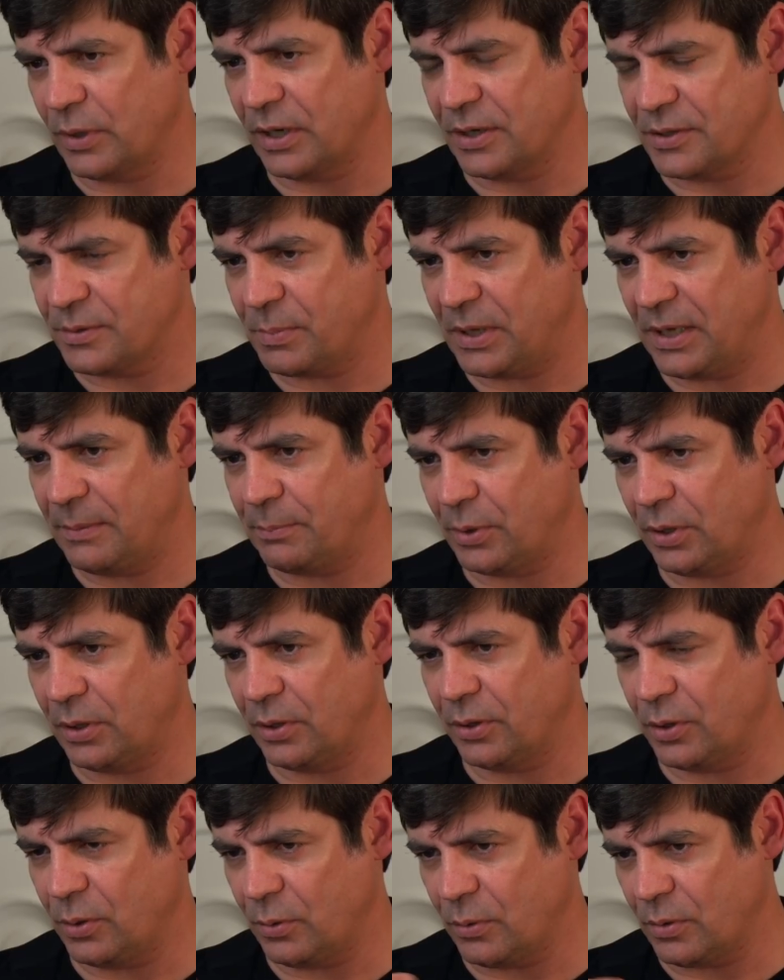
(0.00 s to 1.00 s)
whereas
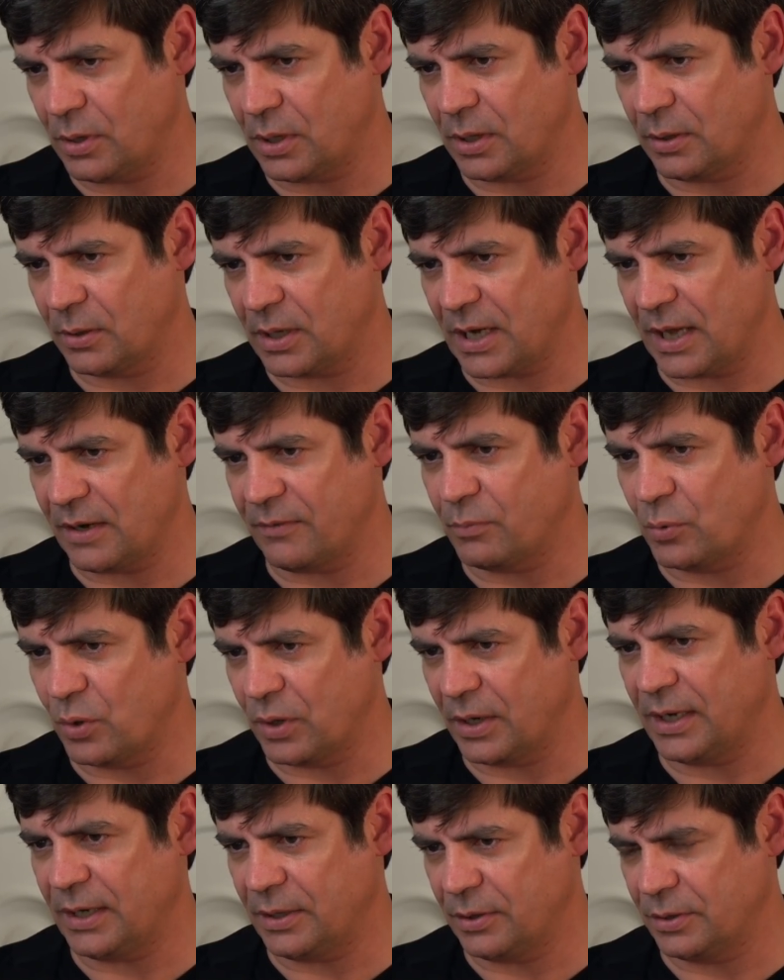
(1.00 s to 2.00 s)
people who are kind of
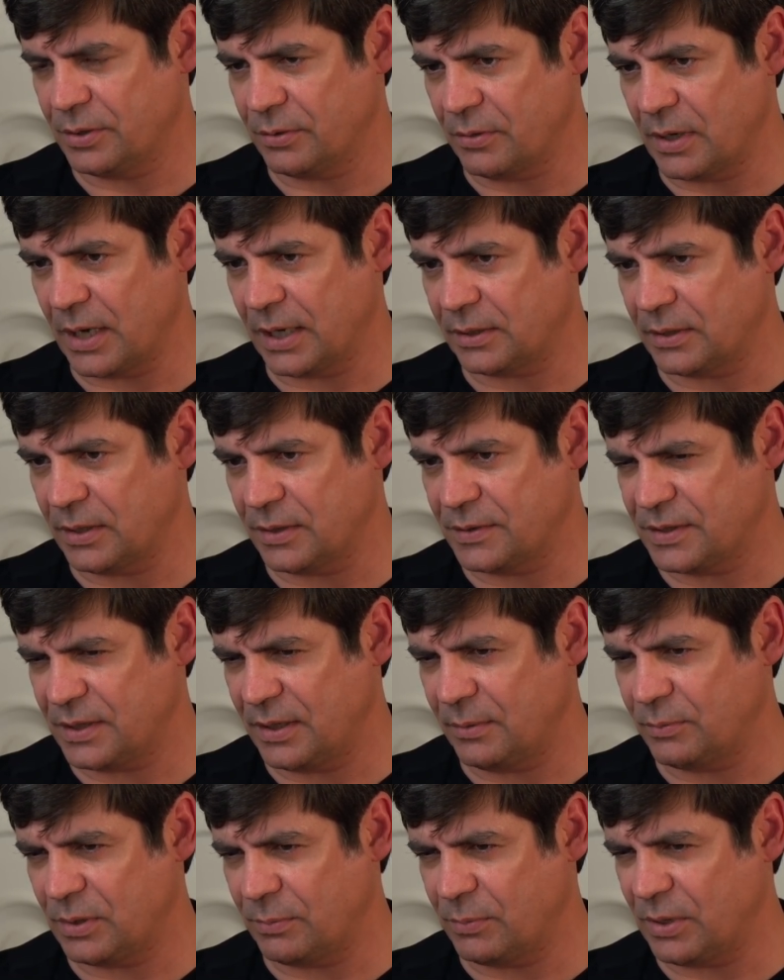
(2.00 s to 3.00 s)
more inner directed
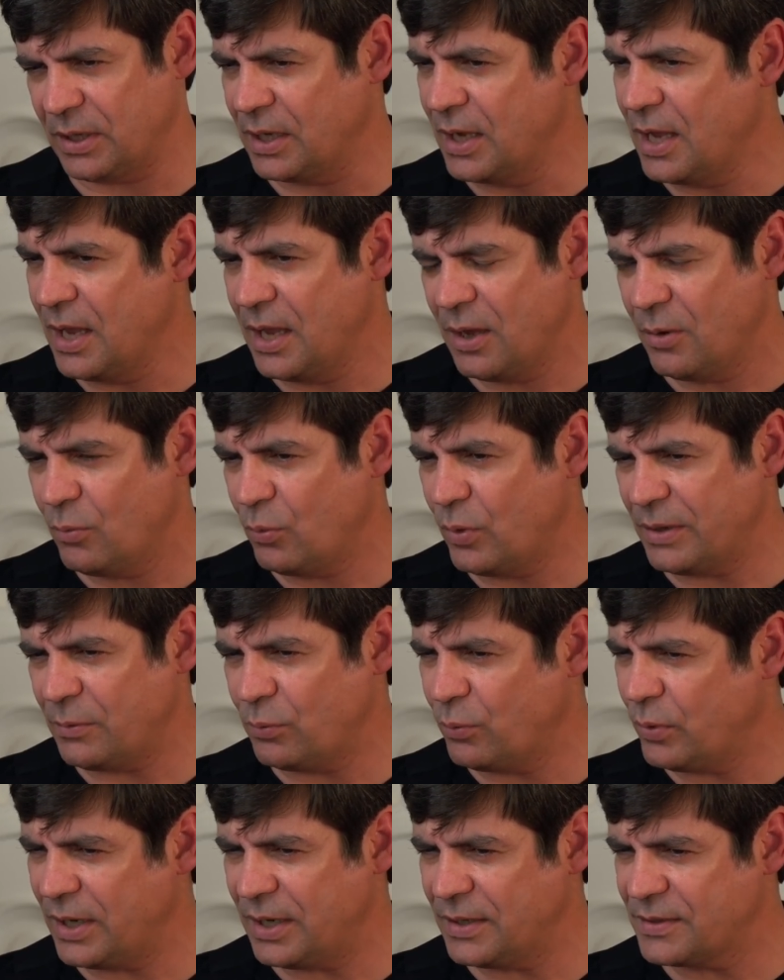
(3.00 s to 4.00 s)
seem to be. What
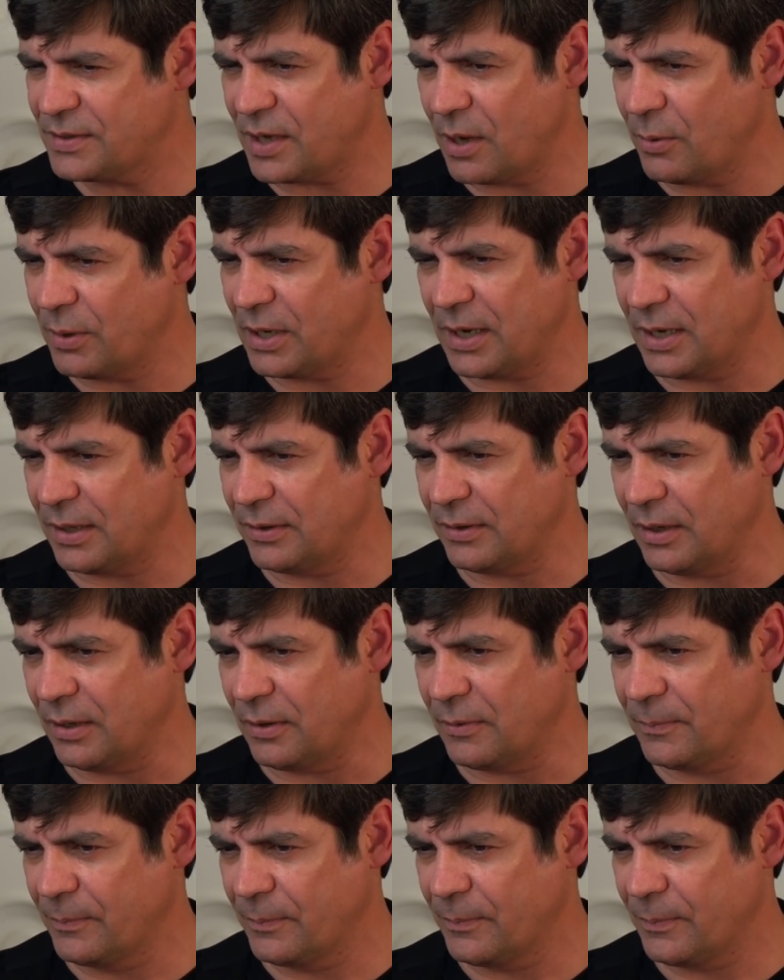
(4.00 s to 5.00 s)
what is going on there?